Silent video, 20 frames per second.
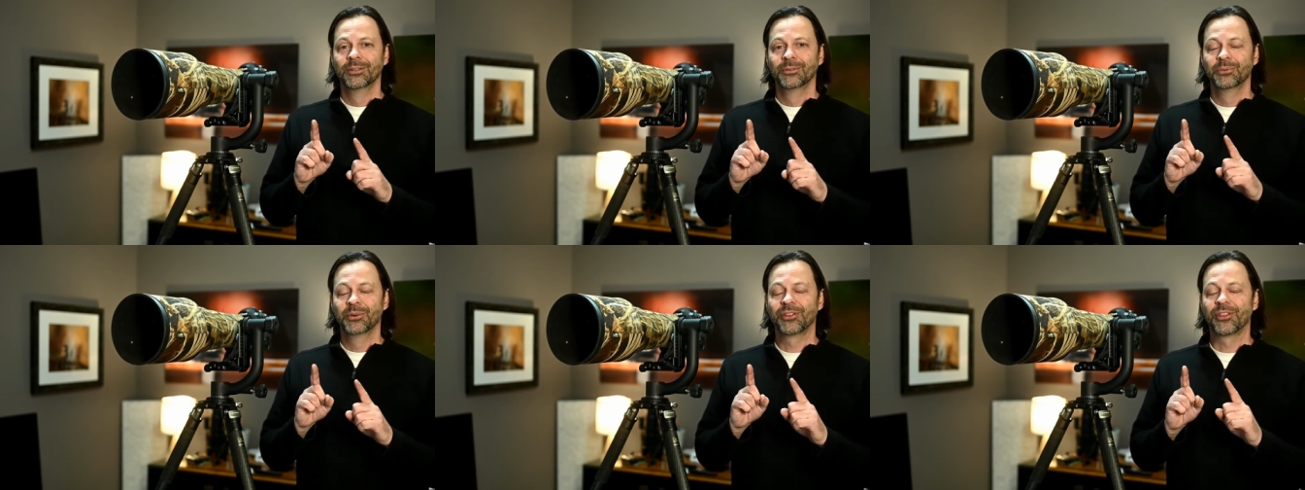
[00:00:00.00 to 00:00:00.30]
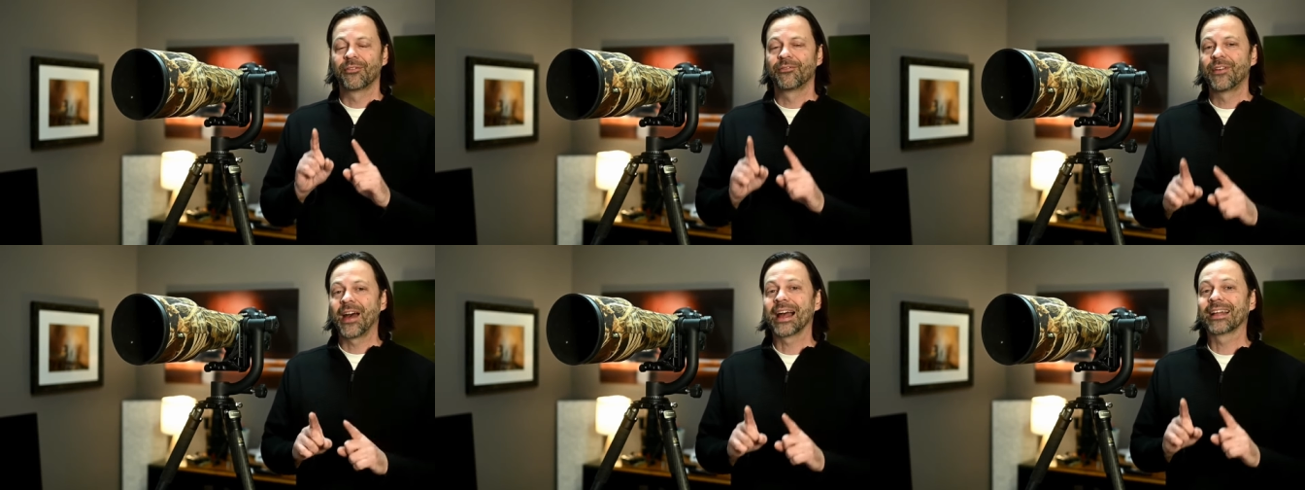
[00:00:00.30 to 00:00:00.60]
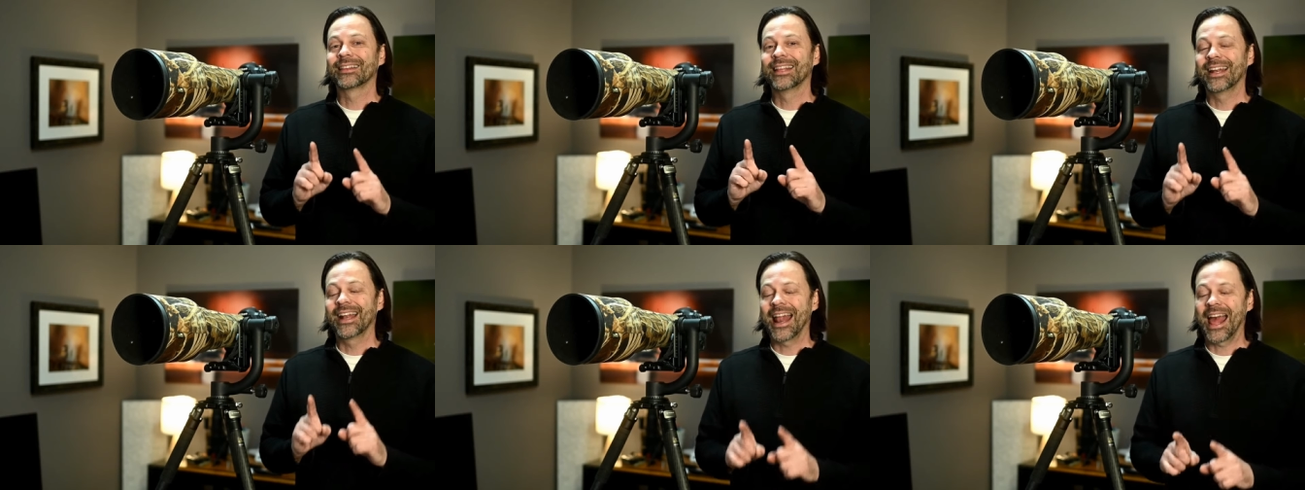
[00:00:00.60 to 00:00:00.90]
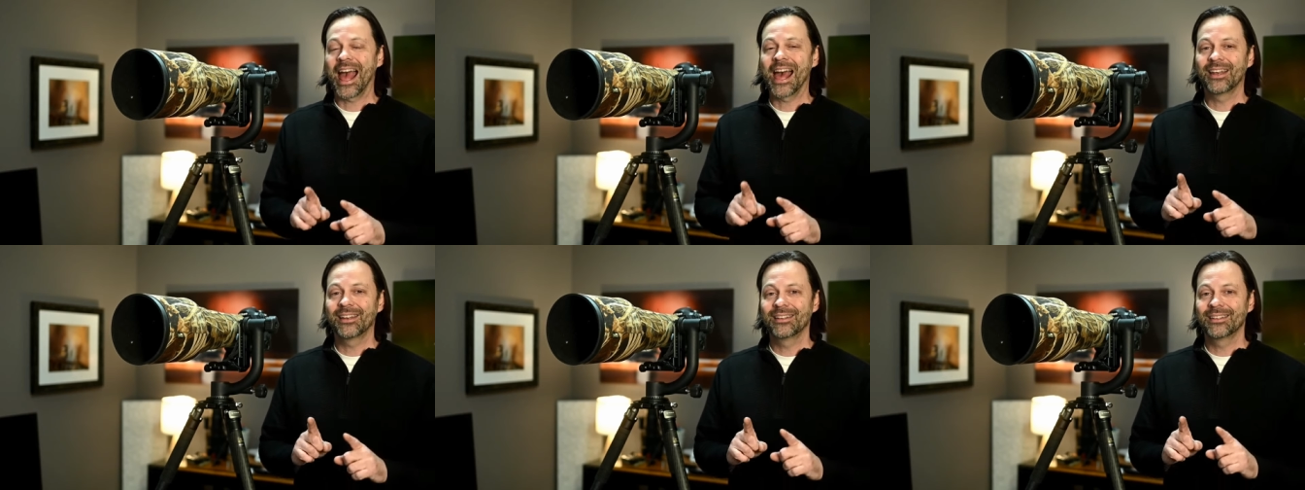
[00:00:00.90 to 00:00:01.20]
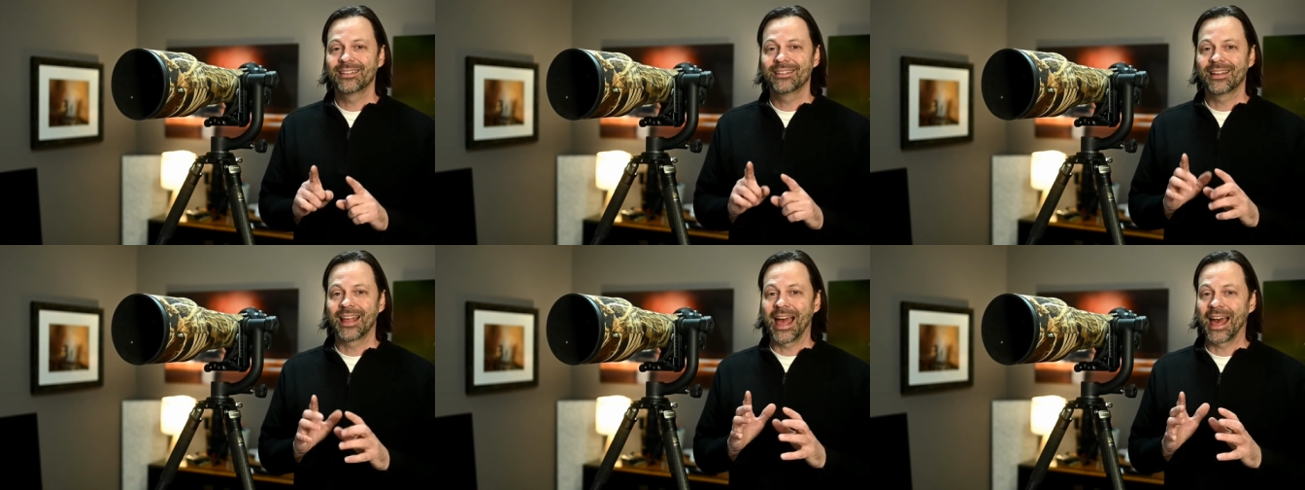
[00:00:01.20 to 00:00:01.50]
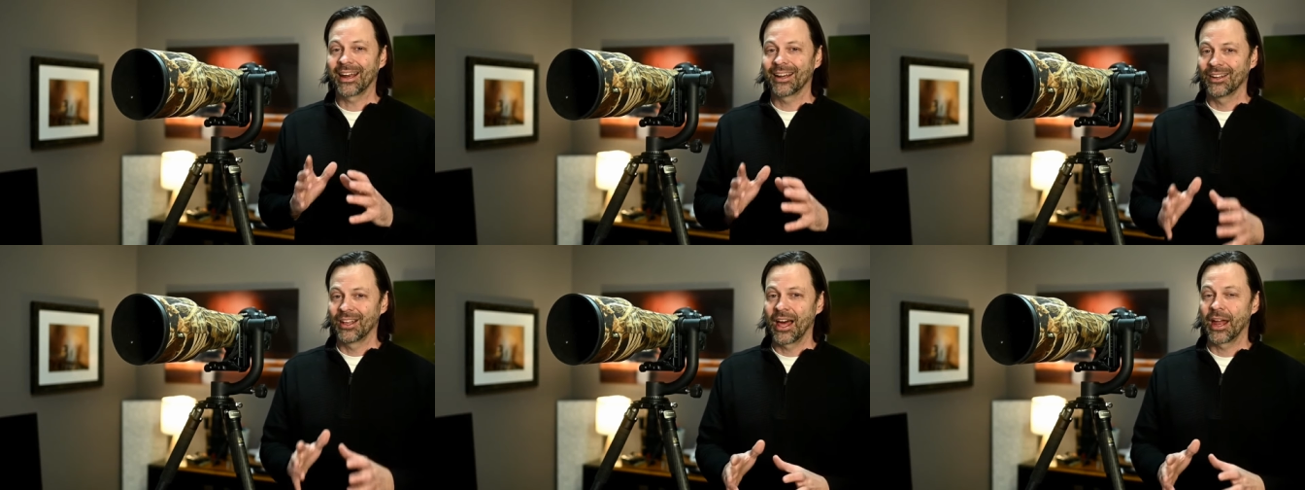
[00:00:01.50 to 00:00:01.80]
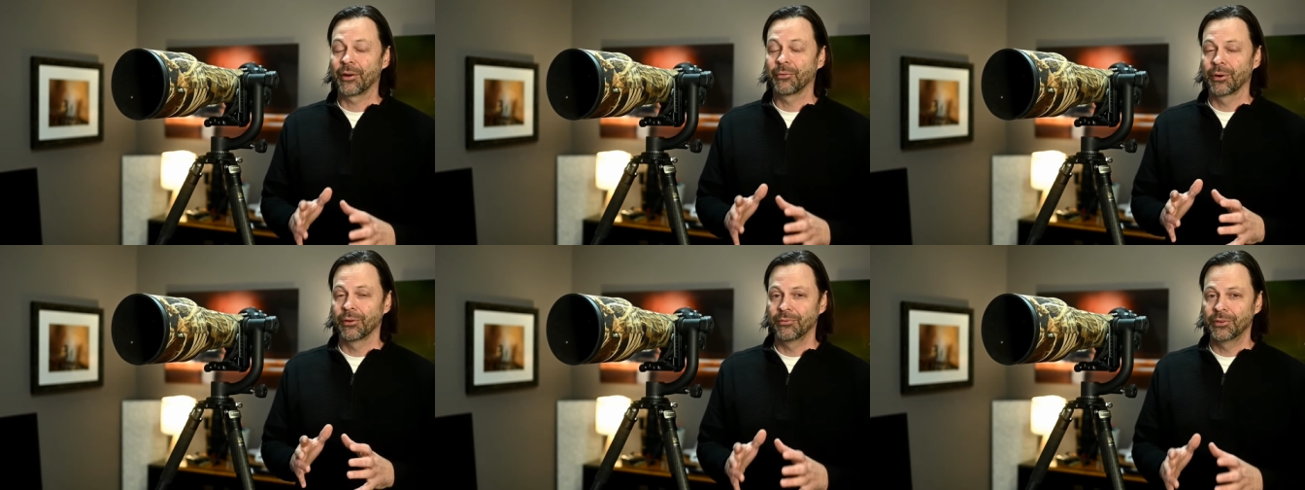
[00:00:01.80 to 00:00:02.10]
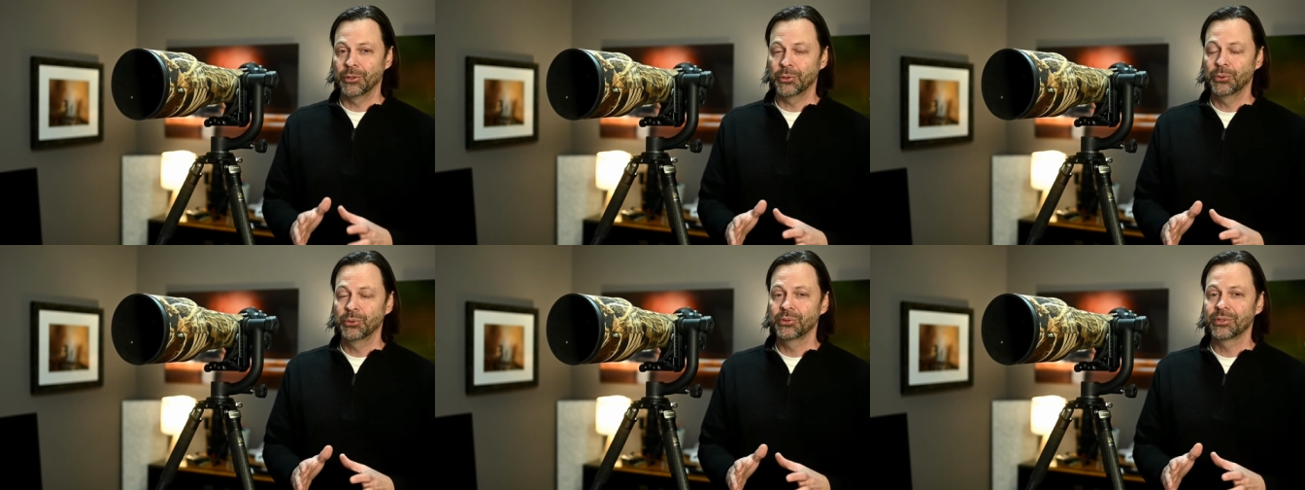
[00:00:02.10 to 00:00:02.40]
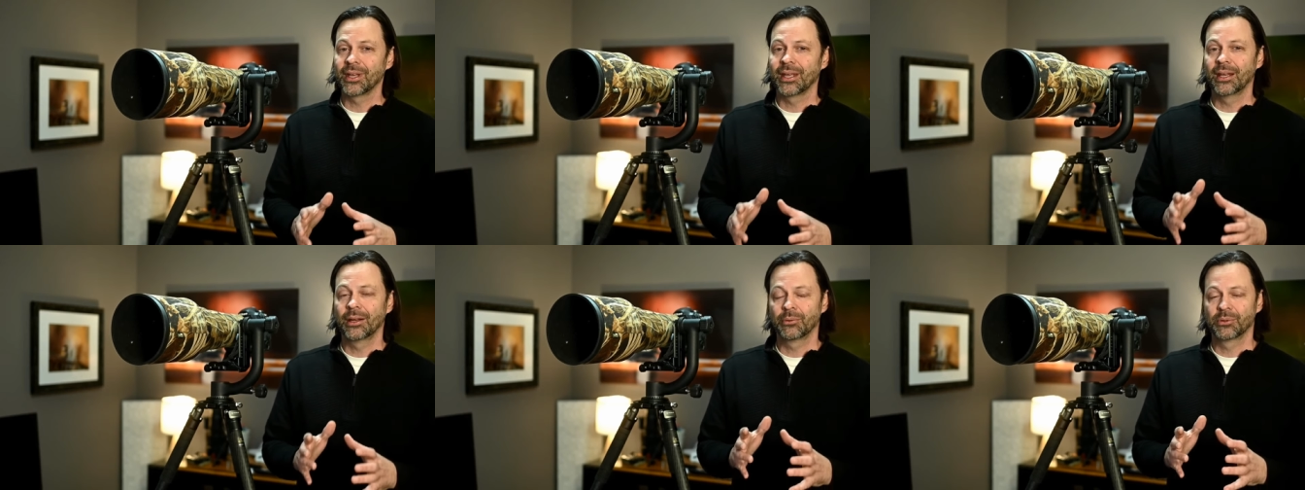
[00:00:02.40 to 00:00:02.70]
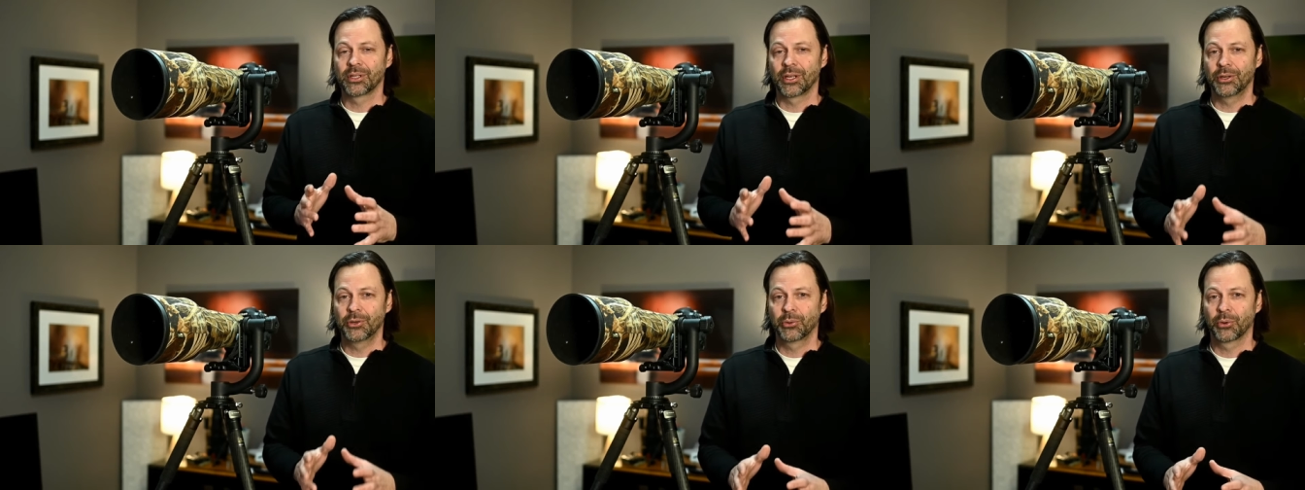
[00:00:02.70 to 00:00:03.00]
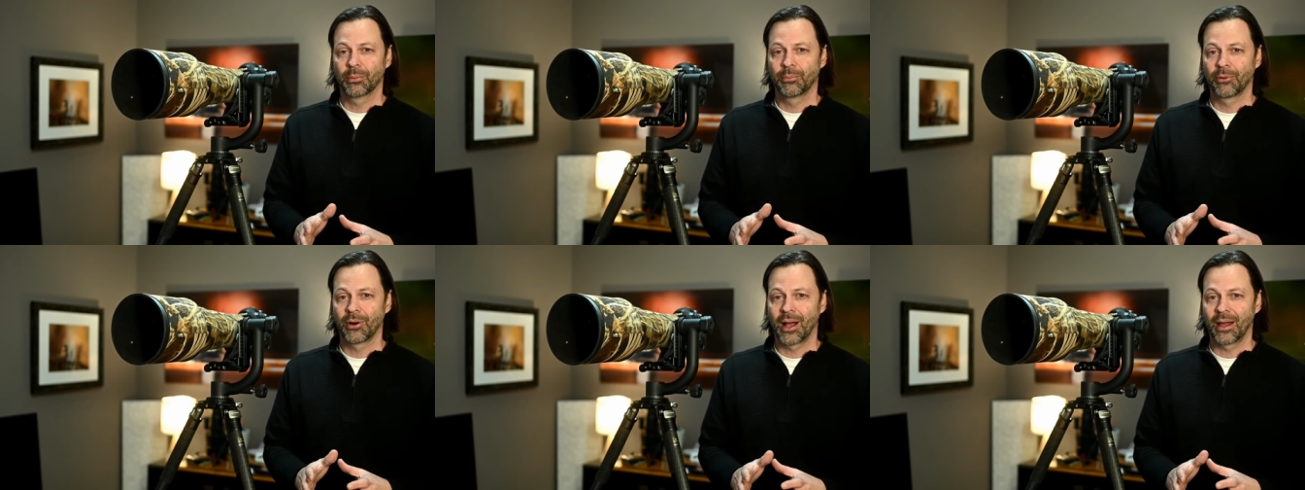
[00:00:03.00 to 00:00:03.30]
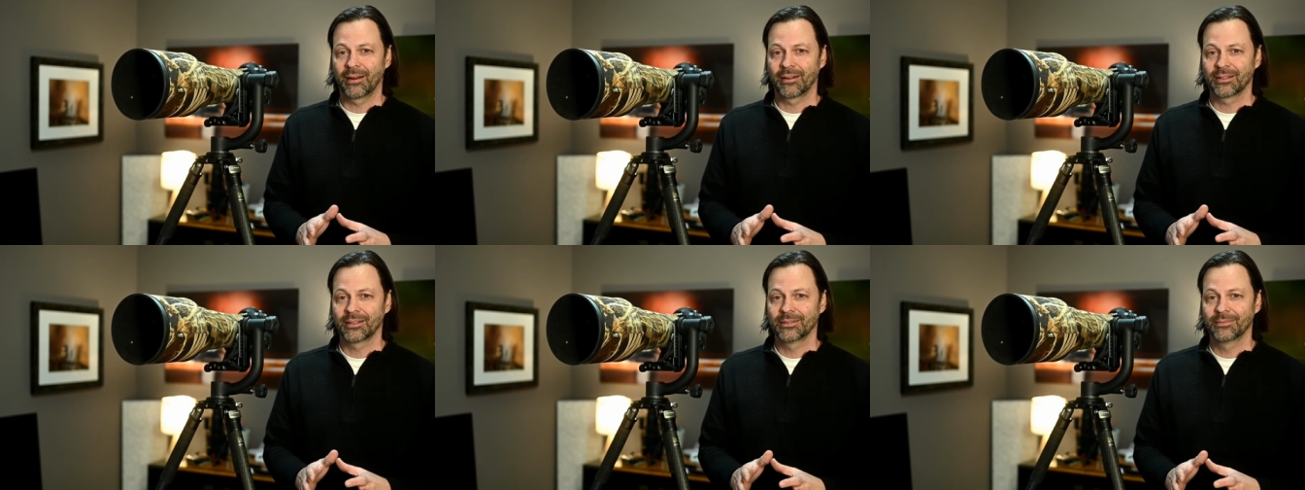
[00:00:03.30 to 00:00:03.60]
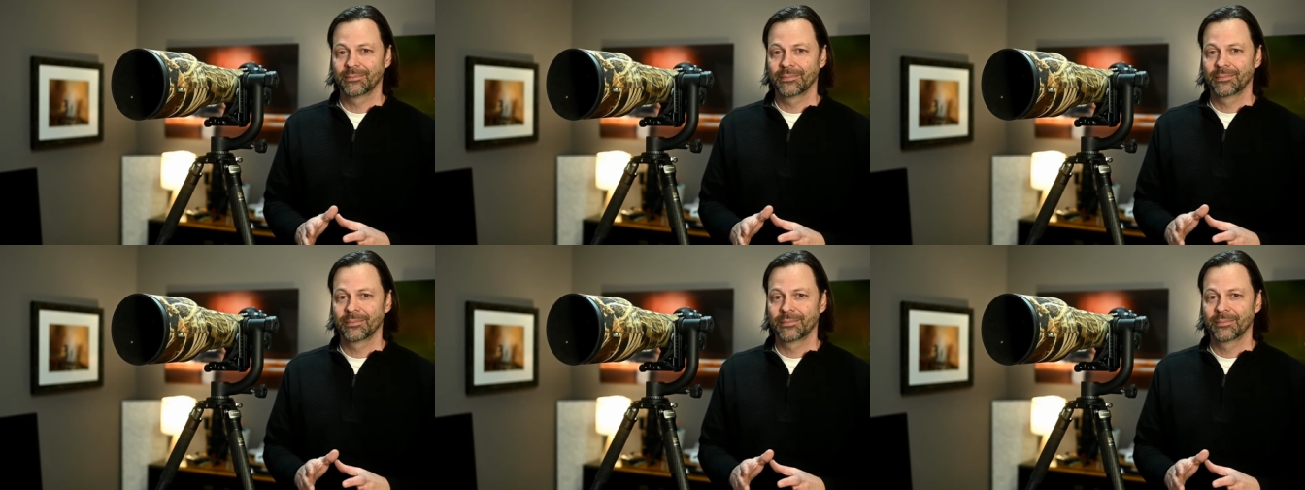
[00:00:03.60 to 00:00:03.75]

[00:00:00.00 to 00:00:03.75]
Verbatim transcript: with the fact that it hadn't had a lot of reviews and it was a newer product